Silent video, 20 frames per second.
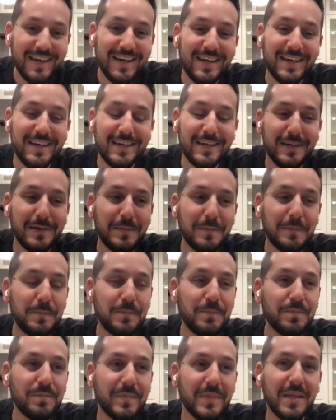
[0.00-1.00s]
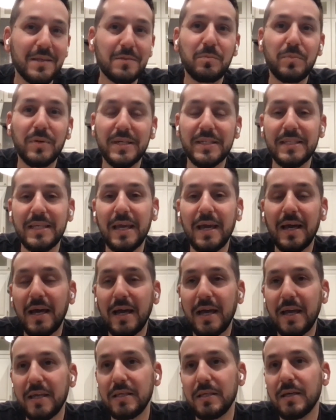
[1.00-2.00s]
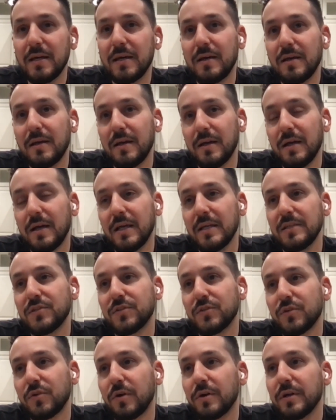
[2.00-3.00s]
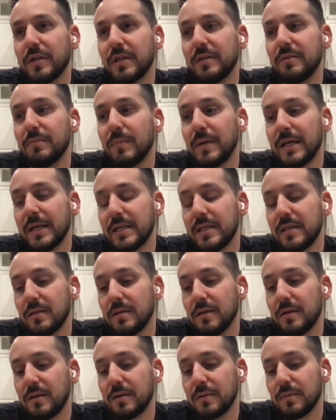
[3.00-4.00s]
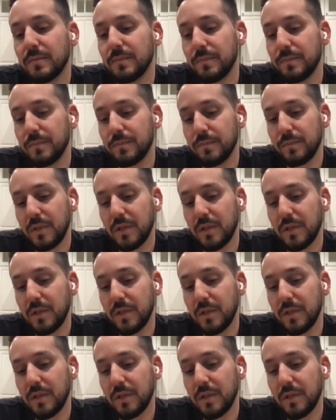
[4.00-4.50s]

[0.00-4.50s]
Um, but yeah, I uh, I started my um,